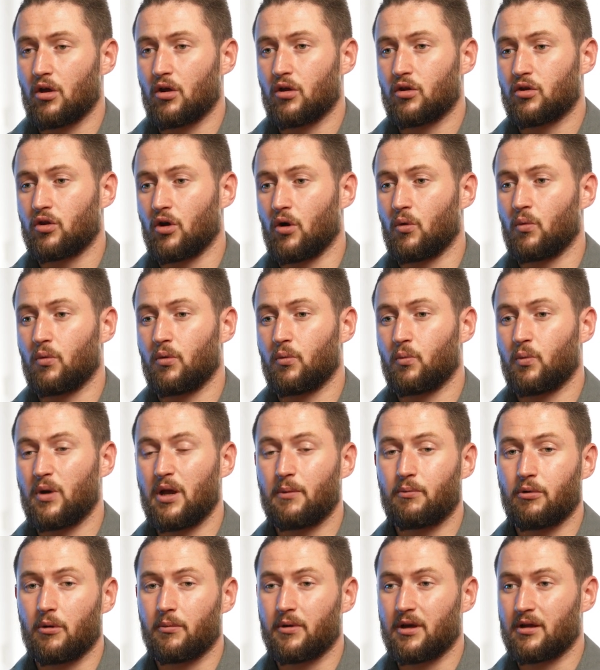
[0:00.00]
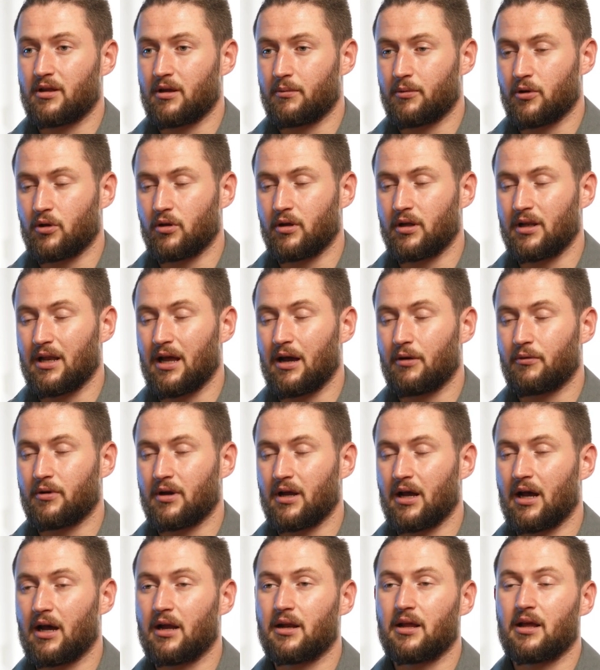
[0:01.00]
So we're probably atypical in that
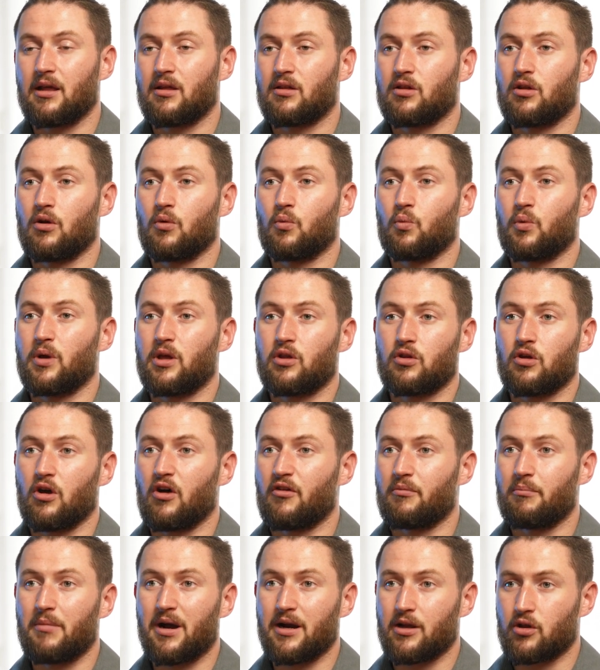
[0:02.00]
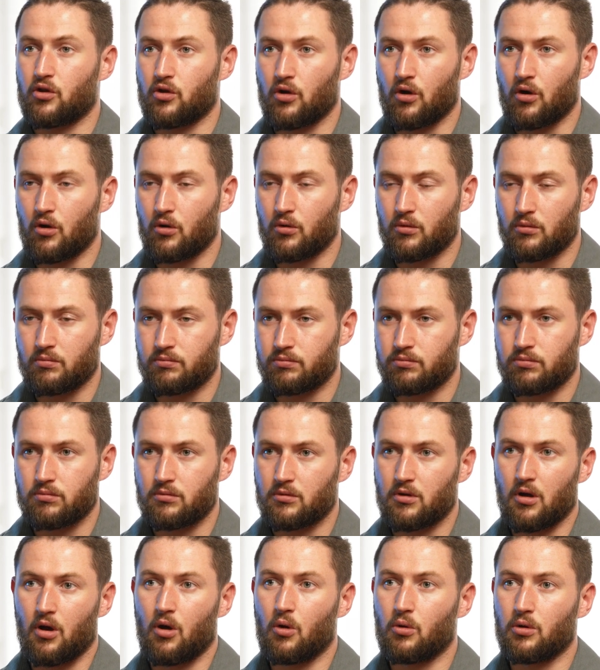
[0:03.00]
regard, is that we sort of manage the whole
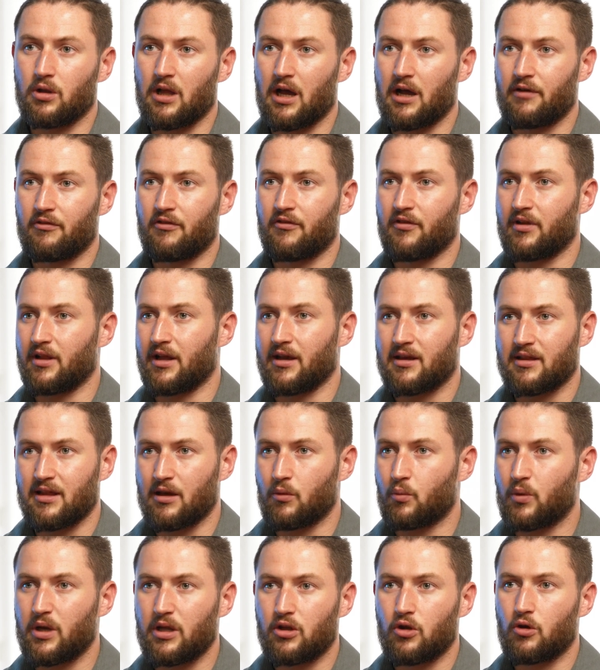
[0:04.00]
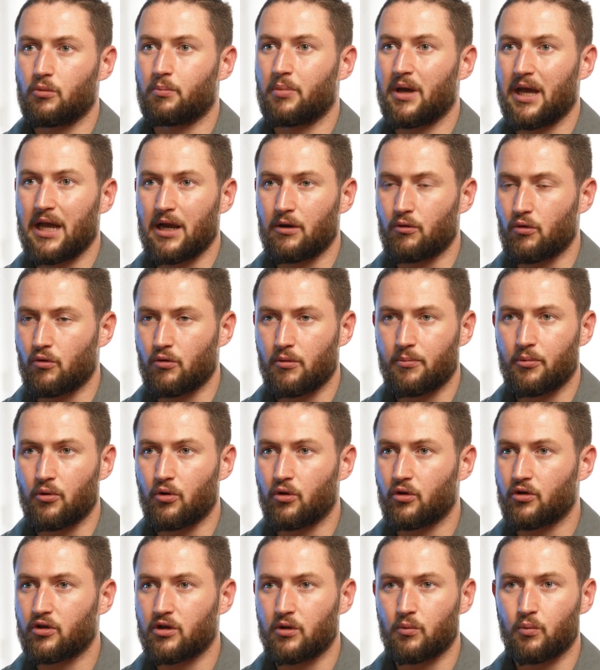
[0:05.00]
life of it. Like I say, we do payroll
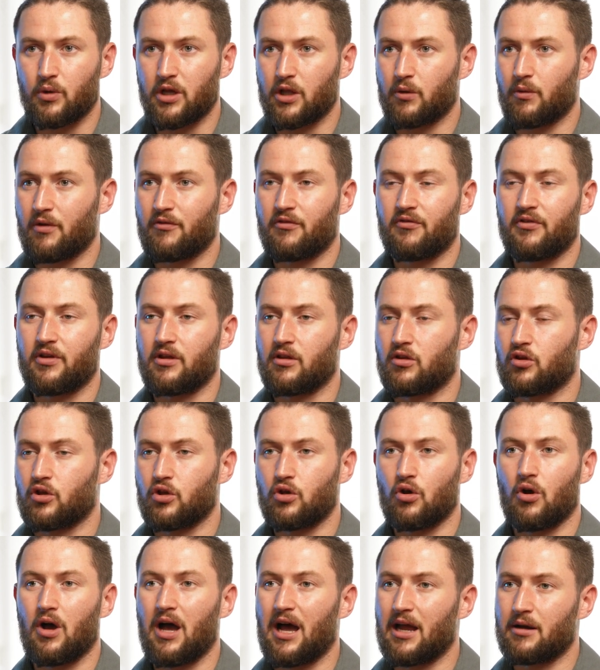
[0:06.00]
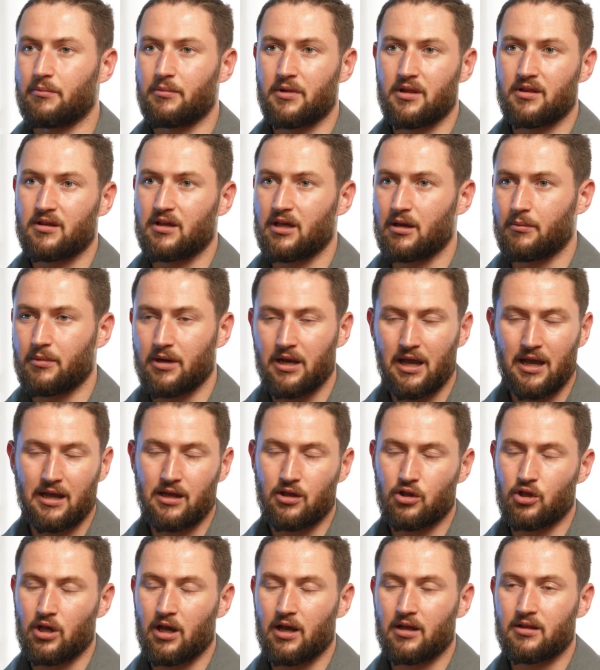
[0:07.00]
reporting, we do everything, so your admin team and
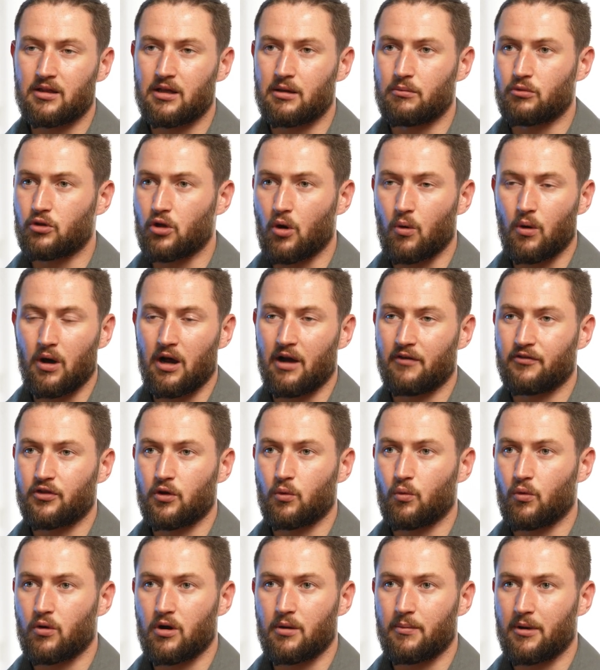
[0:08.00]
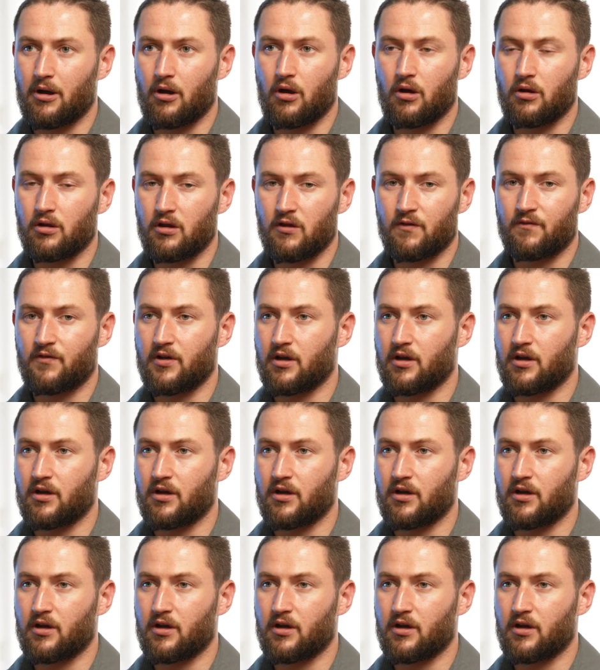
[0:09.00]
HR team don't have to worry about all these